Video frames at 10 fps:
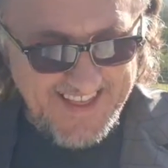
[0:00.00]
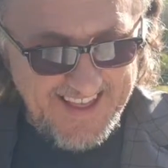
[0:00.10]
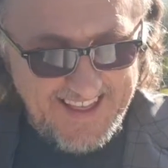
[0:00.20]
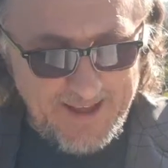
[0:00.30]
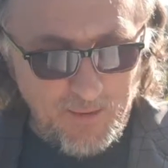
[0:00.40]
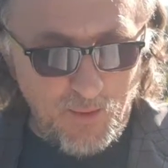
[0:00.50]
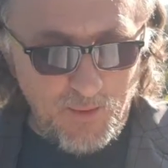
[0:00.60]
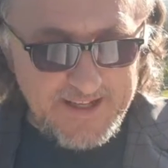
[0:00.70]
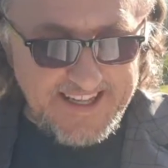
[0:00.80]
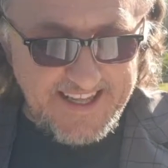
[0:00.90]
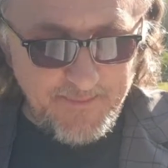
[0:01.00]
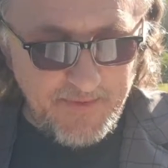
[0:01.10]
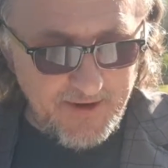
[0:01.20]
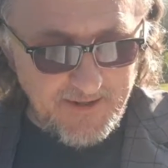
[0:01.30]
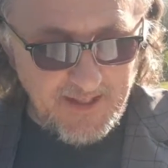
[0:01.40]
He will redeem
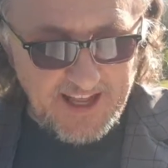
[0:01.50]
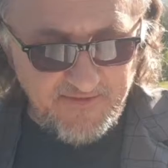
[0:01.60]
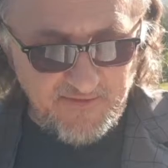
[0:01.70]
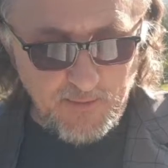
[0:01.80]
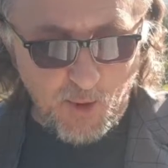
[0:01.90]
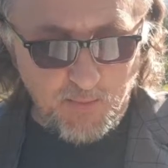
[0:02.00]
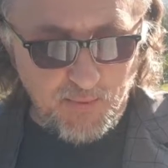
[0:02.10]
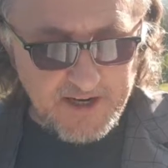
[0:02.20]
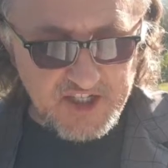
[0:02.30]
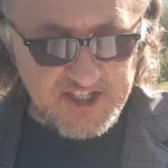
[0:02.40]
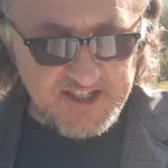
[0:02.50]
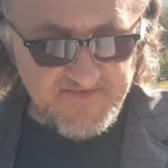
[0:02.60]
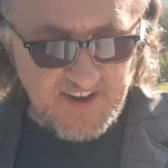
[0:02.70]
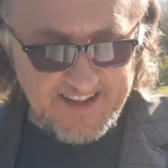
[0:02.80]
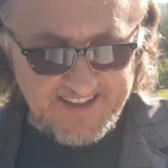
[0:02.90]
their life from oppression and
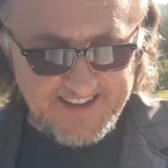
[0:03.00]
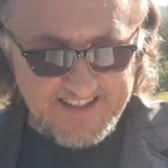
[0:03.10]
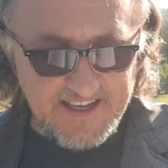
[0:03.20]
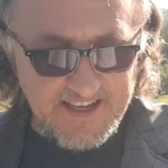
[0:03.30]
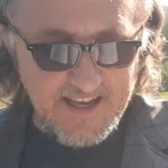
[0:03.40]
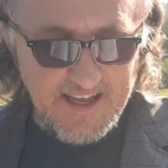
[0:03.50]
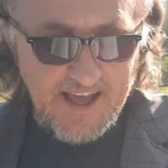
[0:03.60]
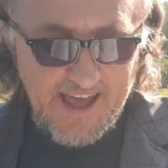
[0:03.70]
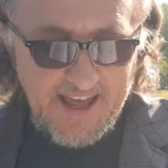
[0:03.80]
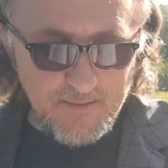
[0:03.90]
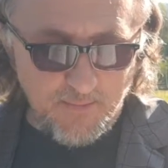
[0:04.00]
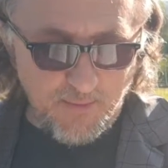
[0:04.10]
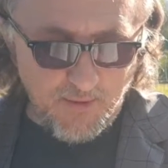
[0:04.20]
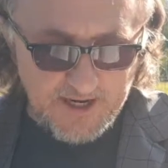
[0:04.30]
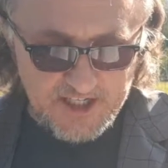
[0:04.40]
violence, and
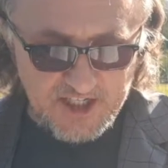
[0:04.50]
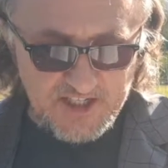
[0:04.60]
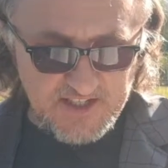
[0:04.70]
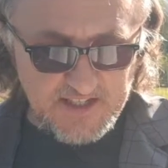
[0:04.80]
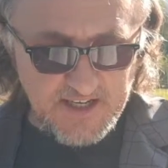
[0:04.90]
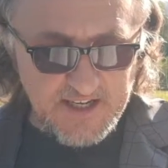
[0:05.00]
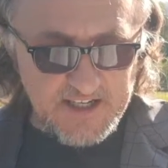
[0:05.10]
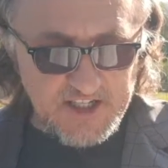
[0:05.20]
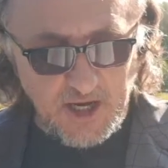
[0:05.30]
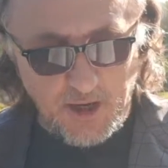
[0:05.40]
precious shall